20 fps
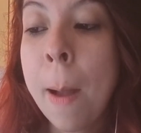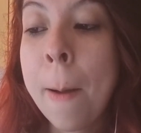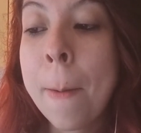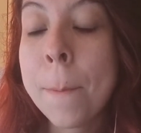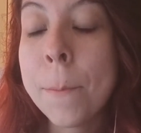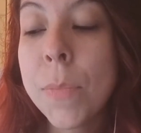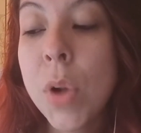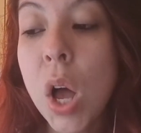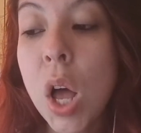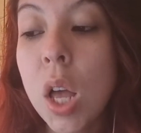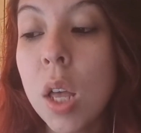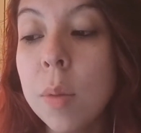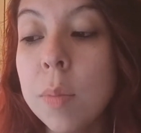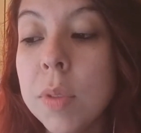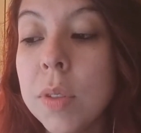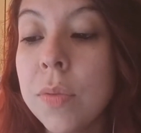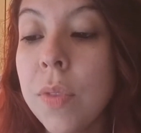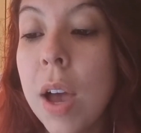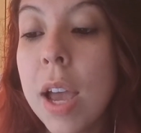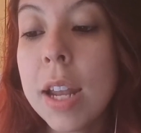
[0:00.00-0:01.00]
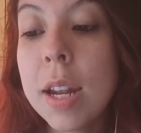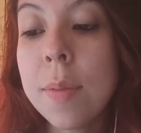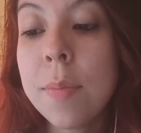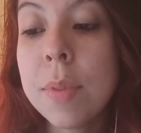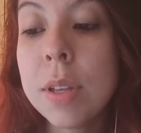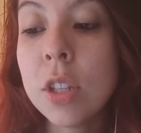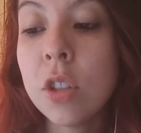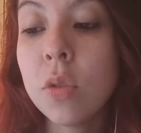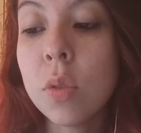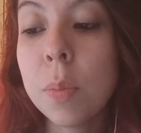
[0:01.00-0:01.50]
Mom's
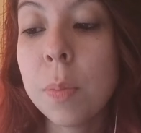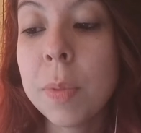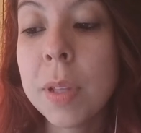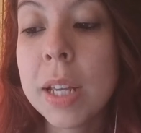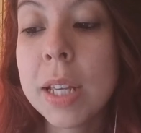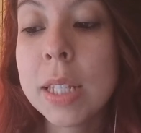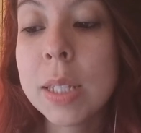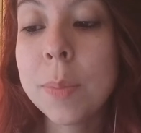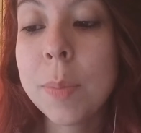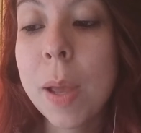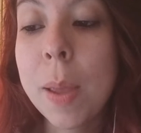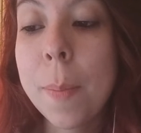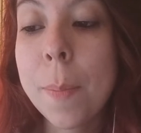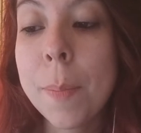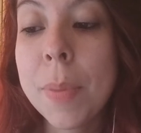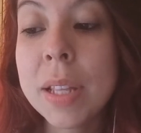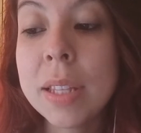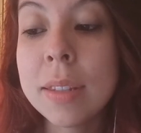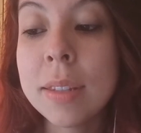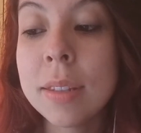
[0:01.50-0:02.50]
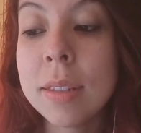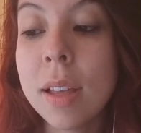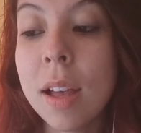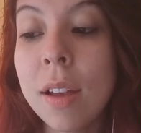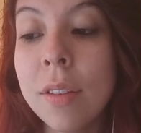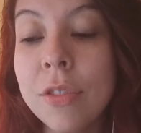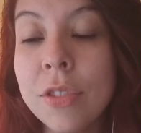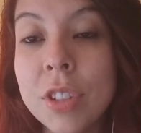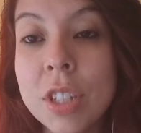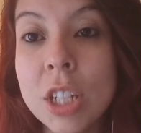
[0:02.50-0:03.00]
vitamins replaced by bits
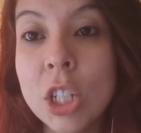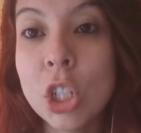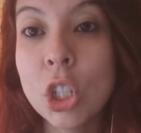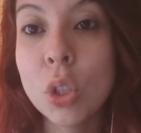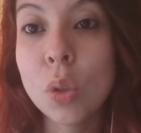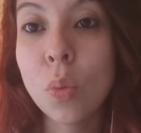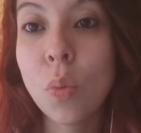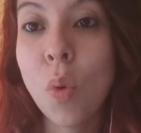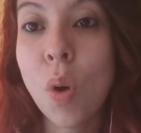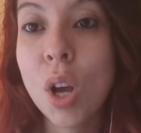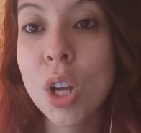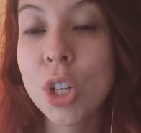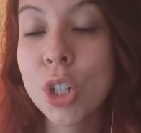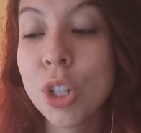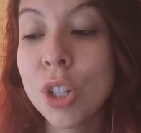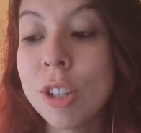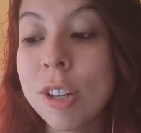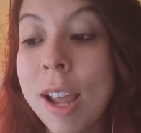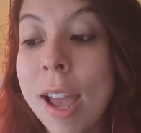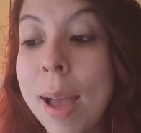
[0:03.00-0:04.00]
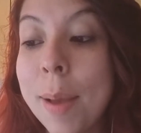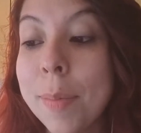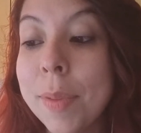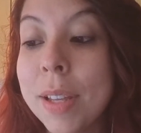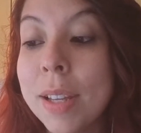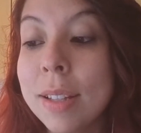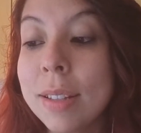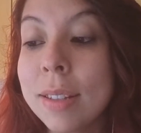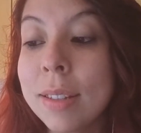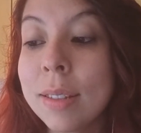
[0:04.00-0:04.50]
of dishwasher
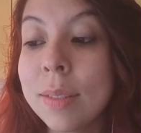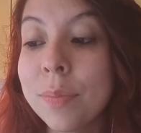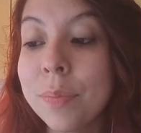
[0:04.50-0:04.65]
tablets.